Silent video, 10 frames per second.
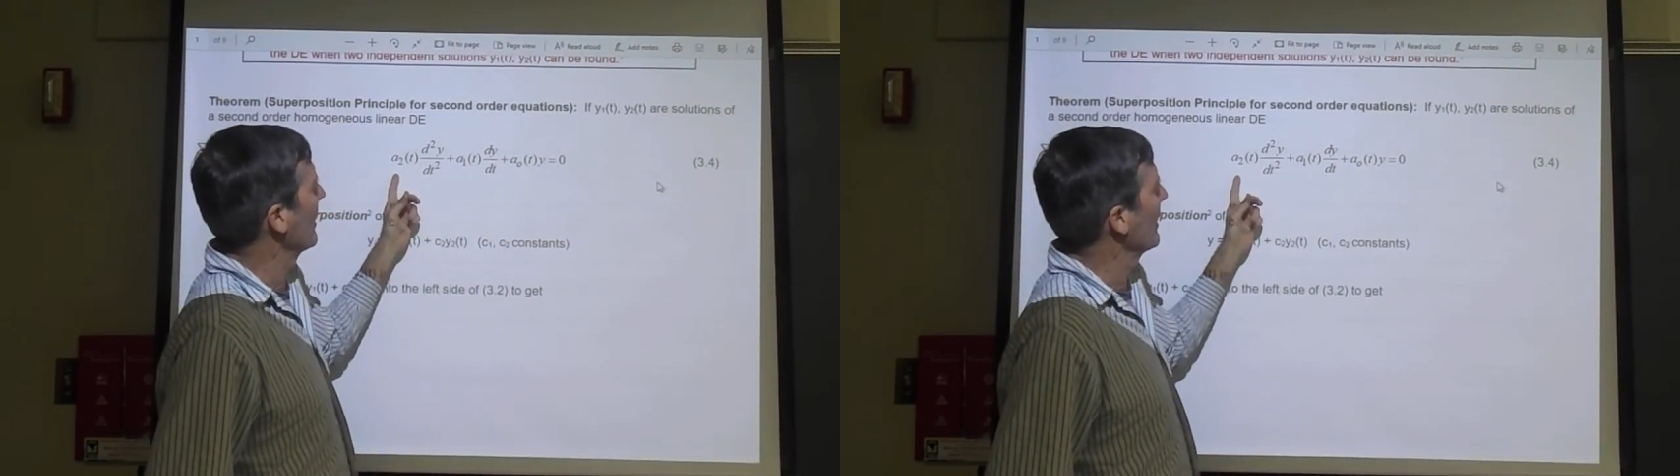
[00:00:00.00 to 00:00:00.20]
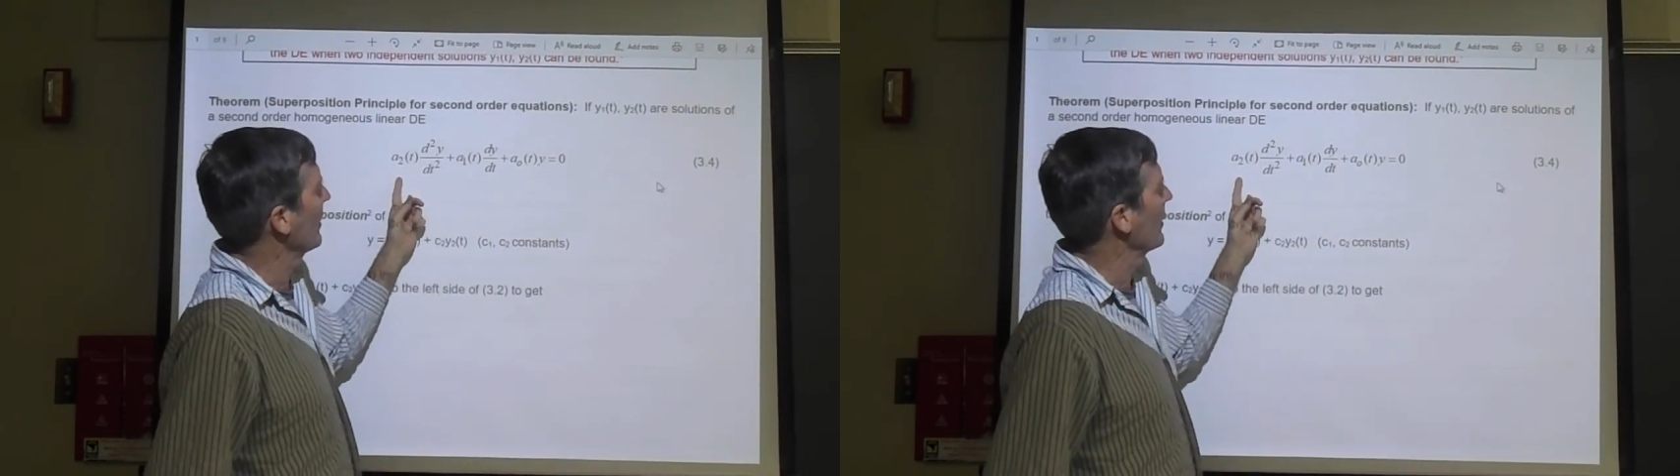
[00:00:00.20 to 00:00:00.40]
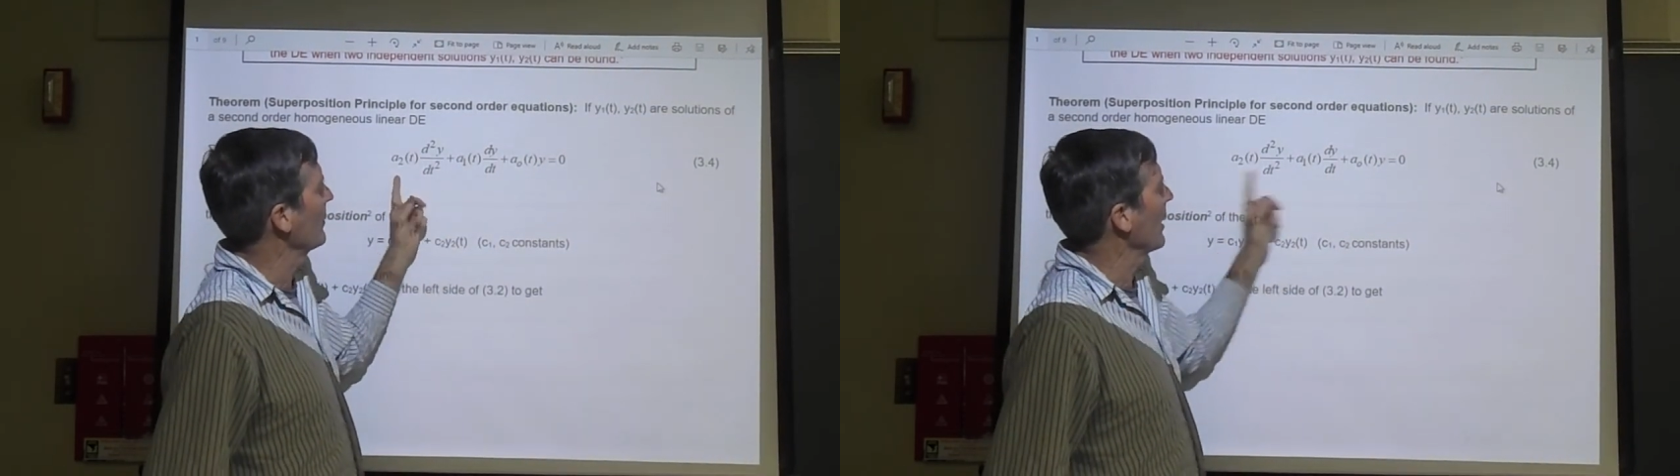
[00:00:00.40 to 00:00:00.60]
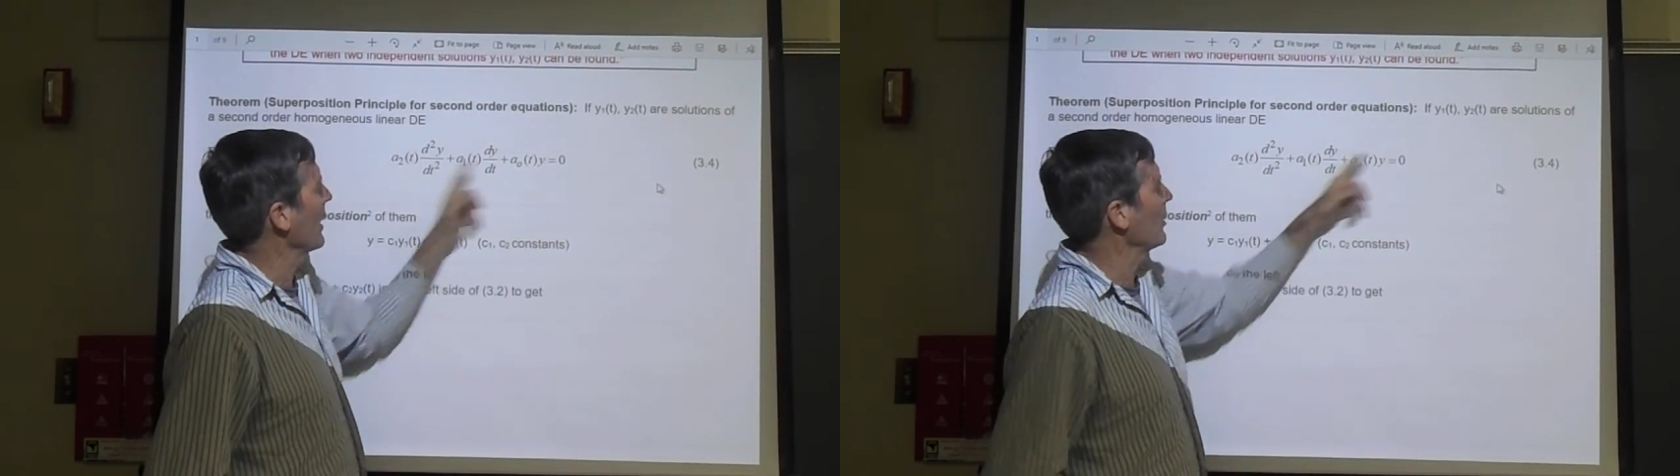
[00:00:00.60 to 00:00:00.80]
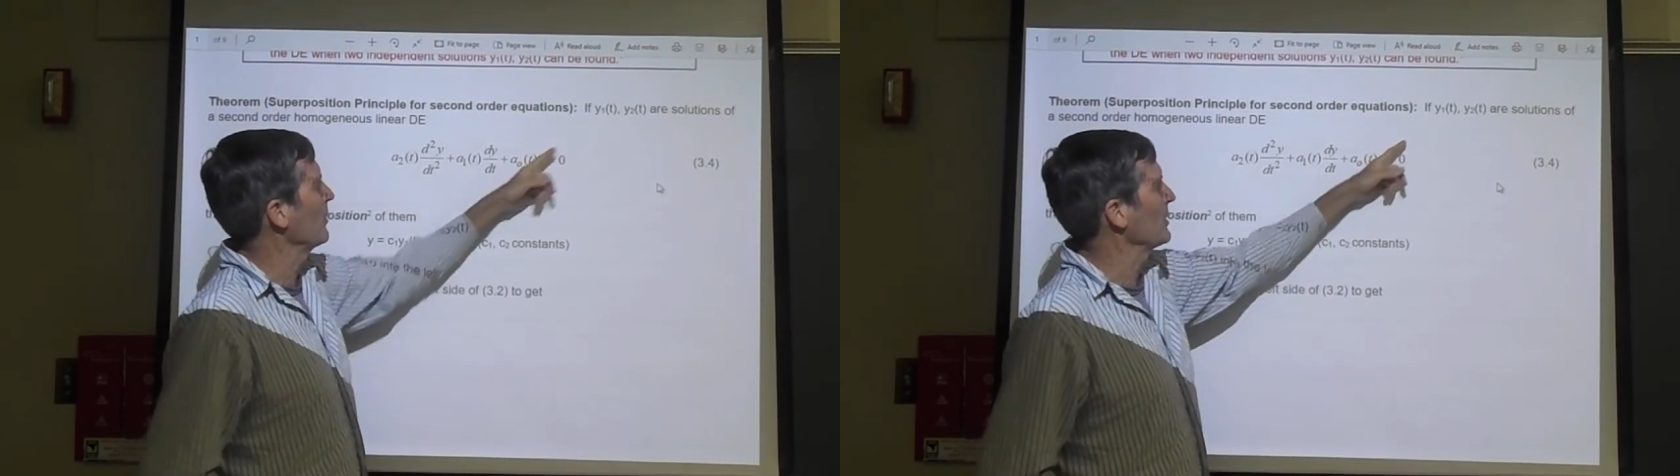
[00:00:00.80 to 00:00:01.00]
And then
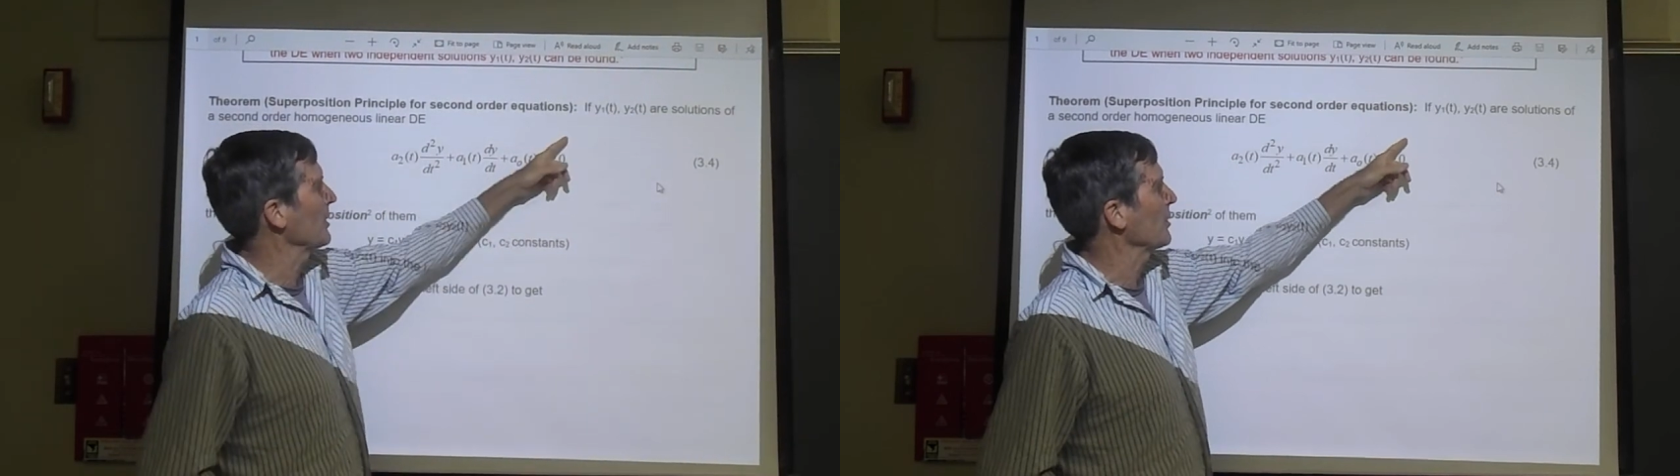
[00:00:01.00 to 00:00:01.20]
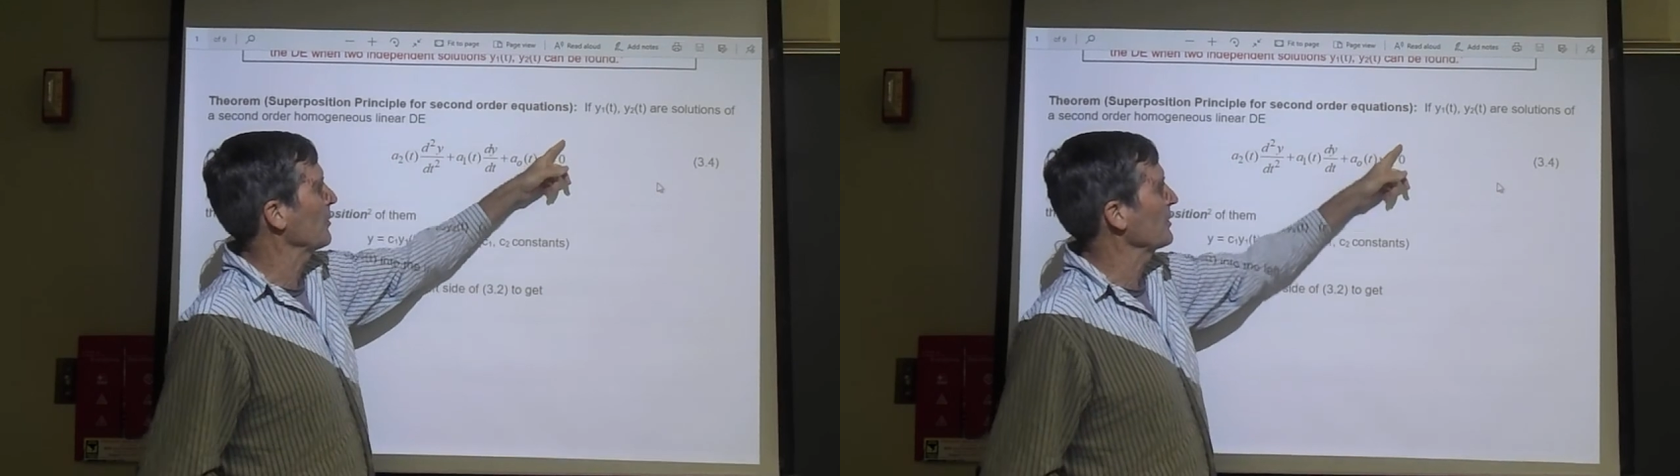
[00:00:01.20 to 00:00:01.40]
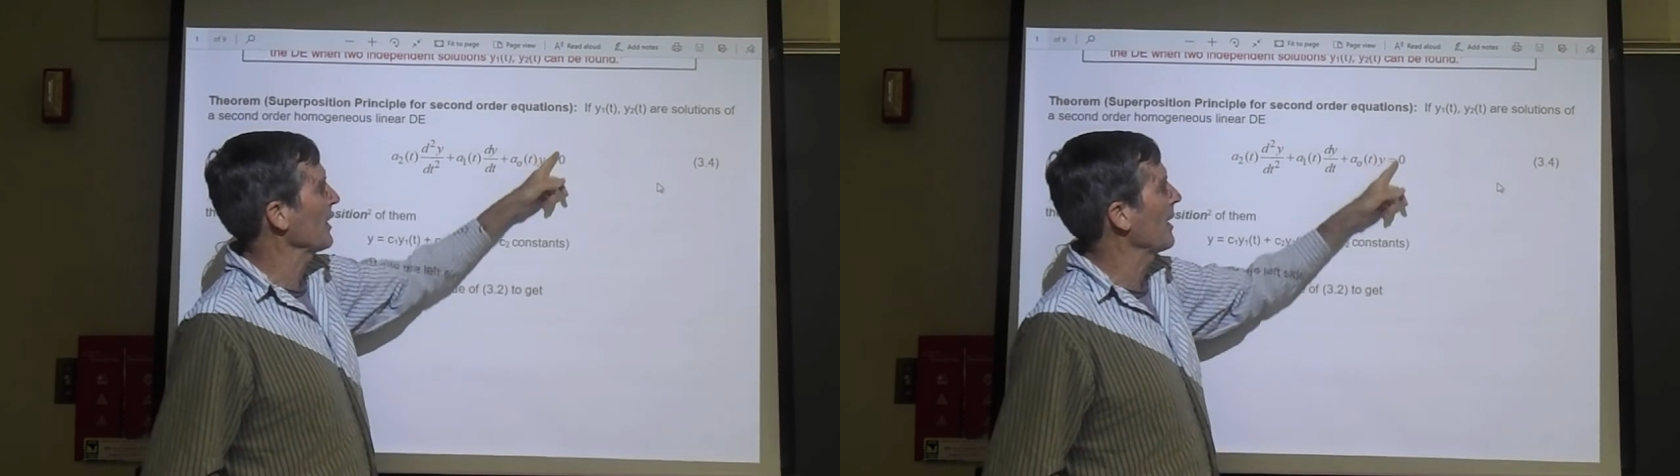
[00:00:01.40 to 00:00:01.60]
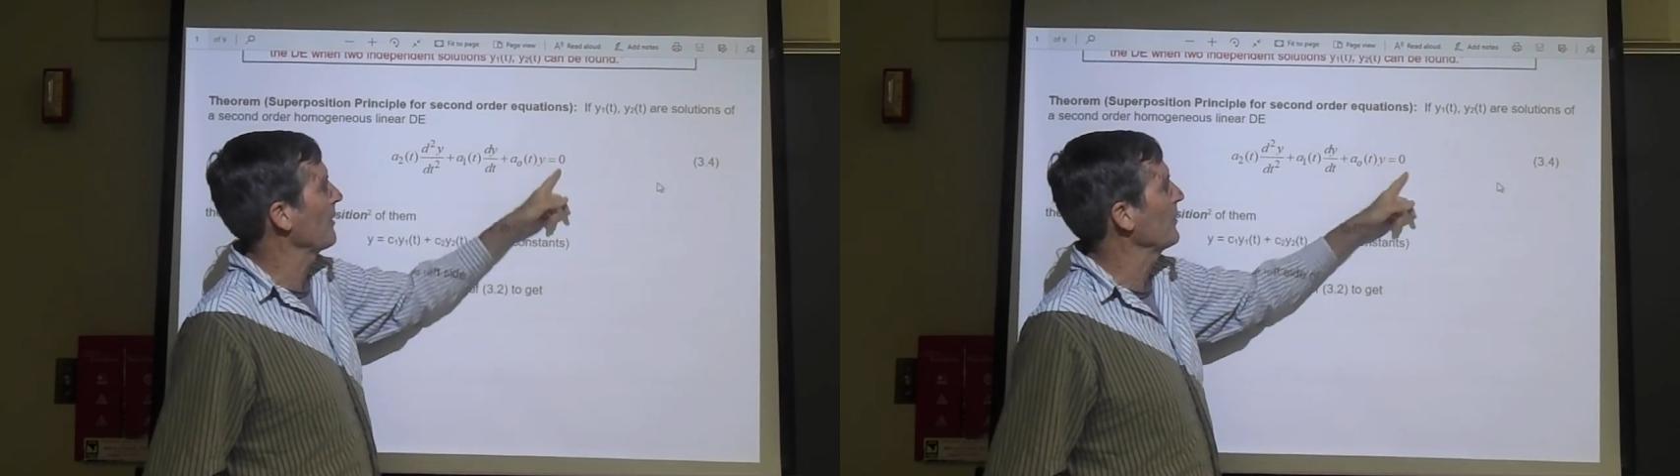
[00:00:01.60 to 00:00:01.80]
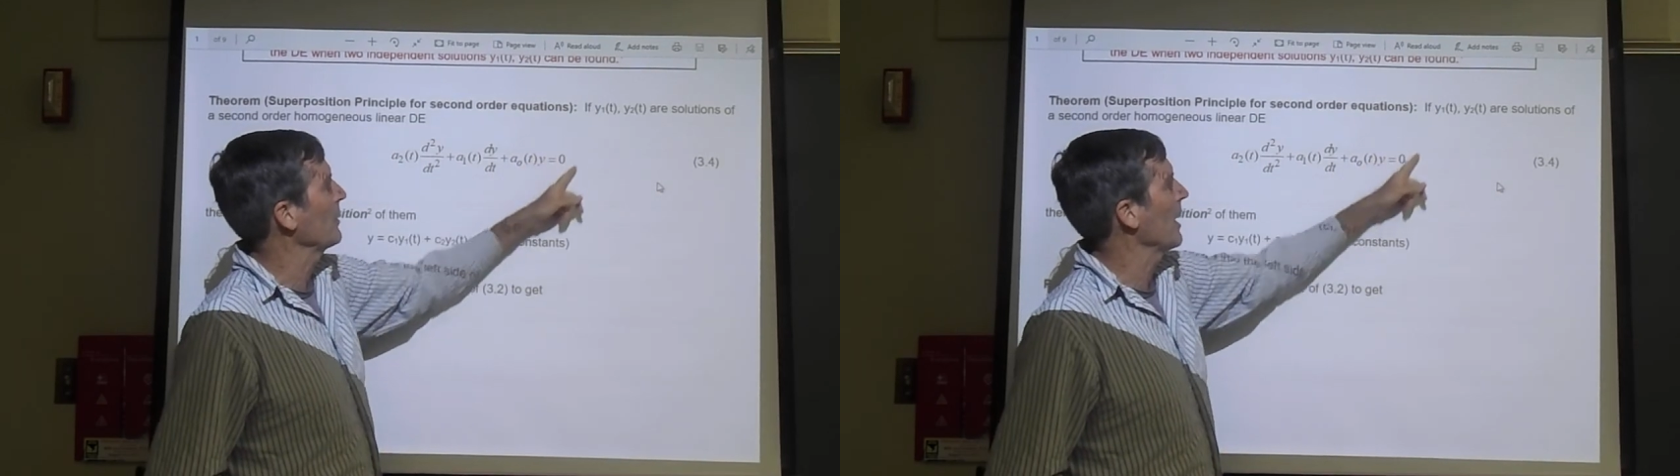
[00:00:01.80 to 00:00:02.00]
non-homogeneous will say
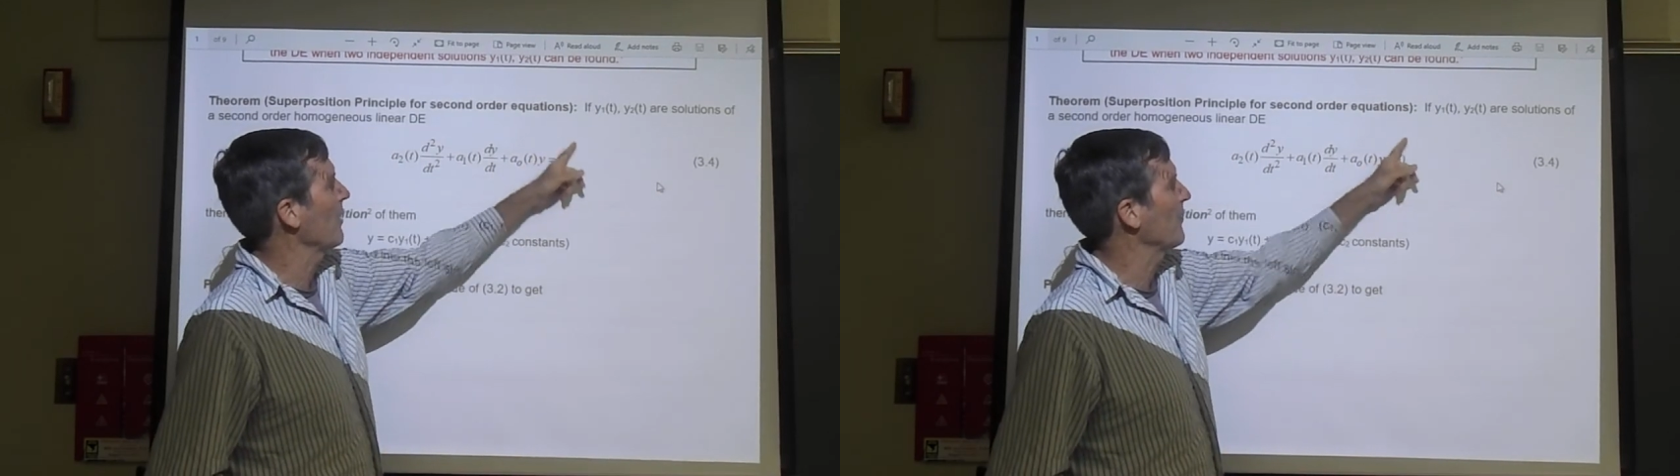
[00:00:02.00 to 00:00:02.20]
if you allow a